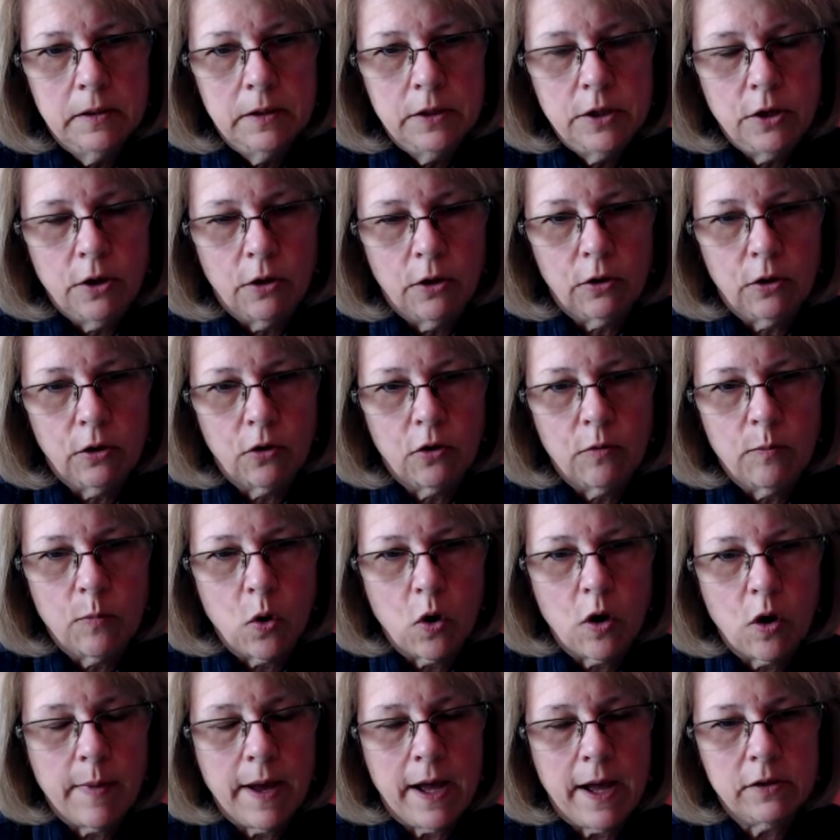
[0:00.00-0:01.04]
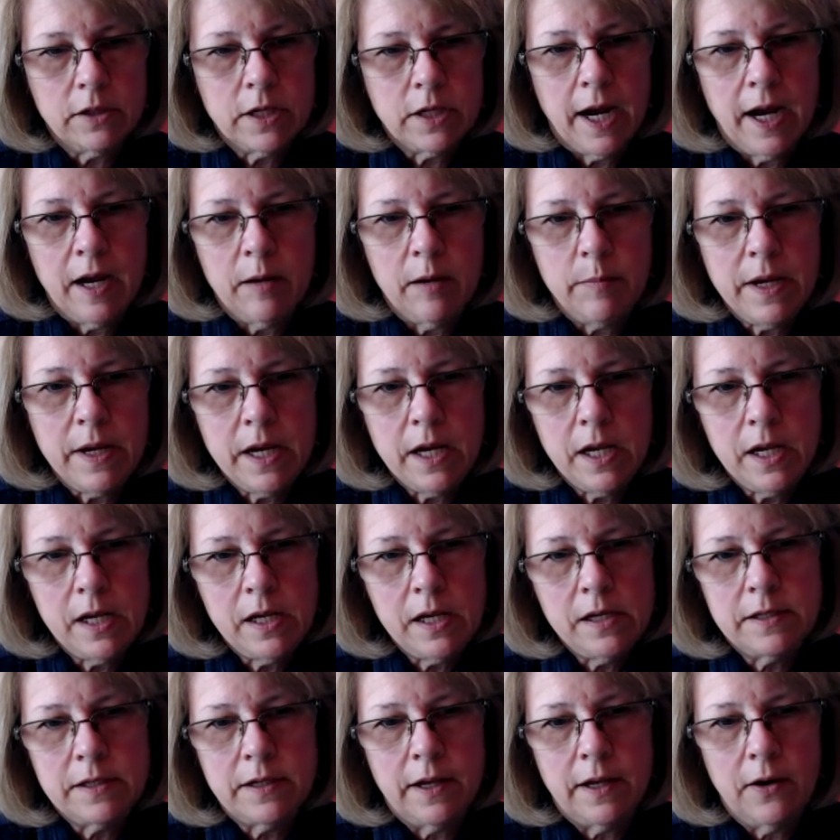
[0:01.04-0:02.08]
learn more about
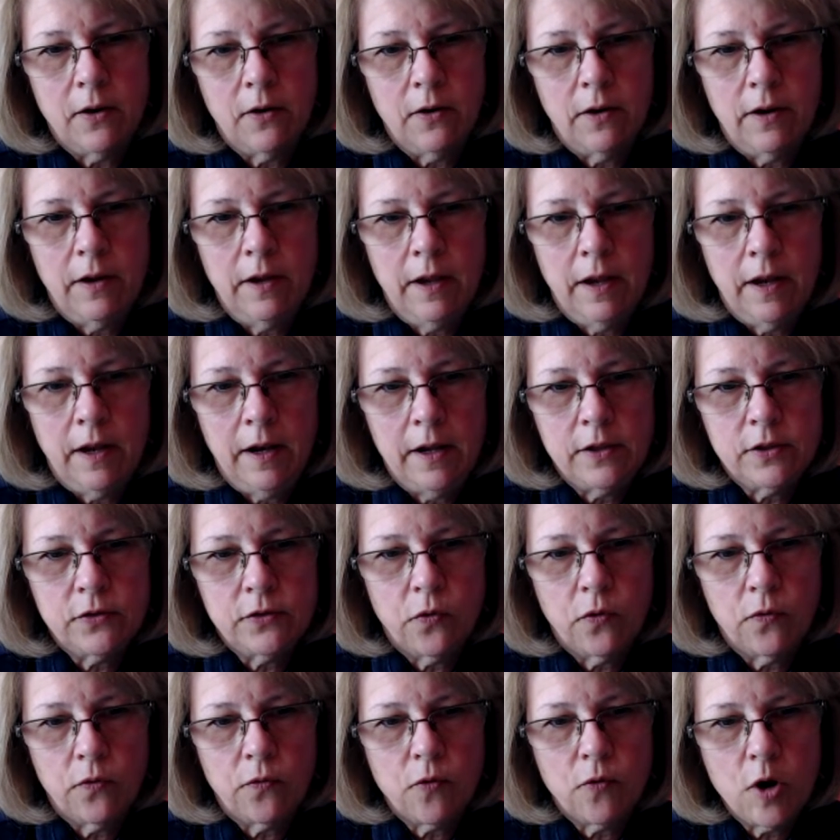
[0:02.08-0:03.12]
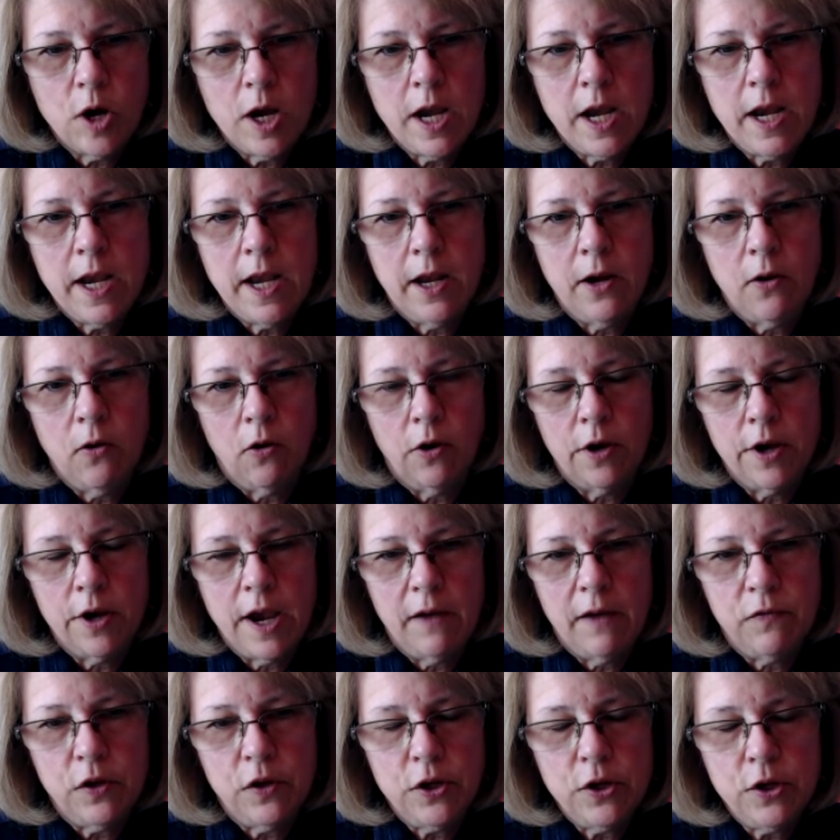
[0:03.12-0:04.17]
diabetes, and it's for free, and all you
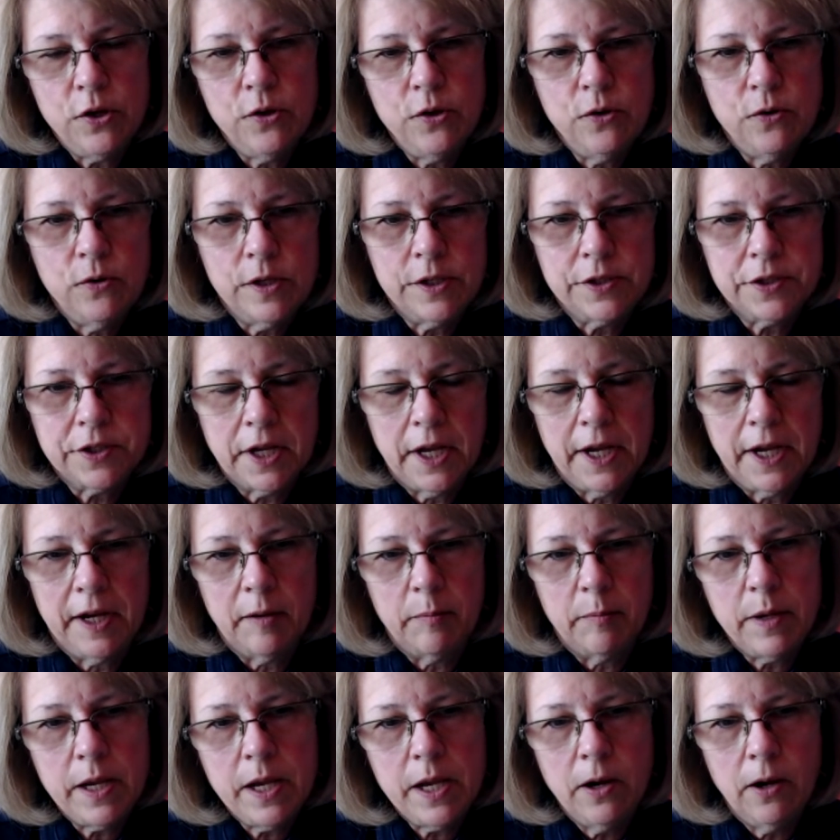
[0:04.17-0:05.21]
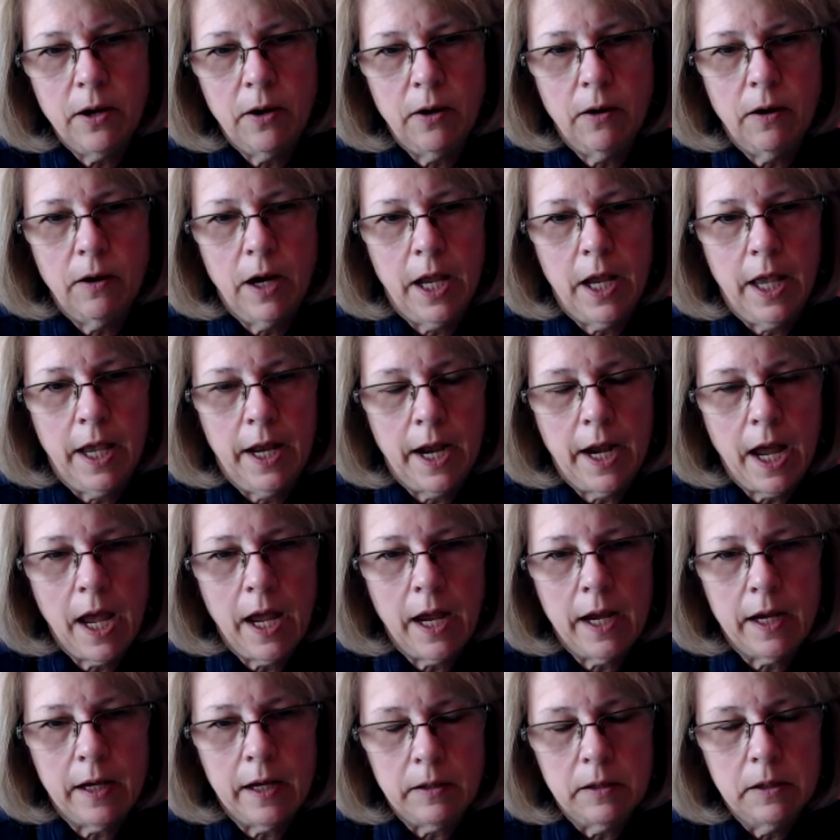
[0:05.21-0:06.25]
have to do is sign up here. And
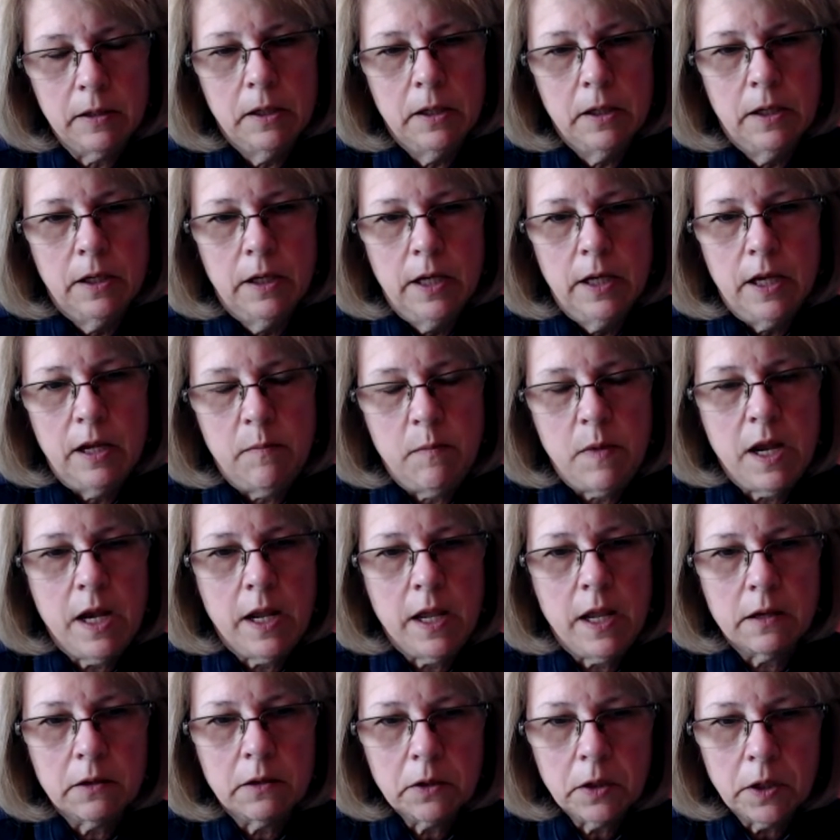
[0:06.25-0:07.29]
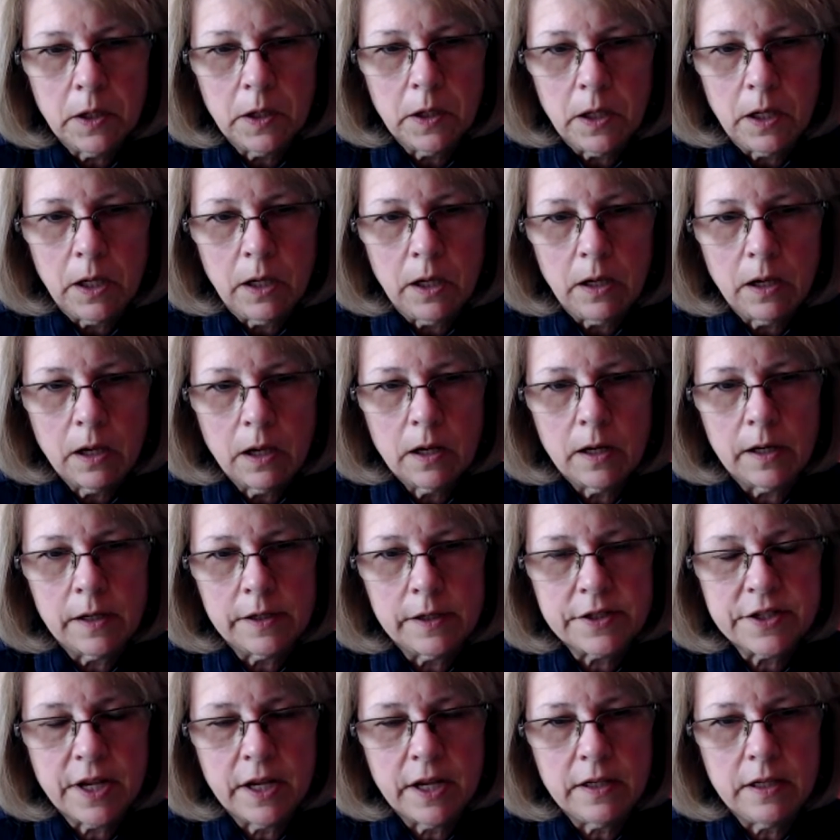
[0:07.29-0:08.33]
I immediately
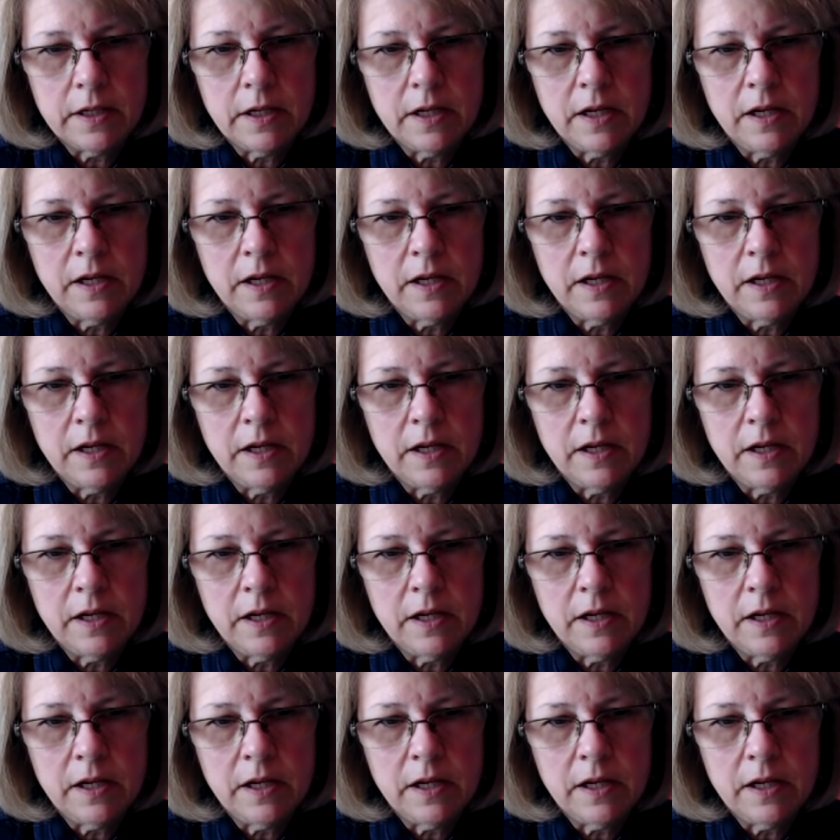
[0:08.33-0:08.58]
sent an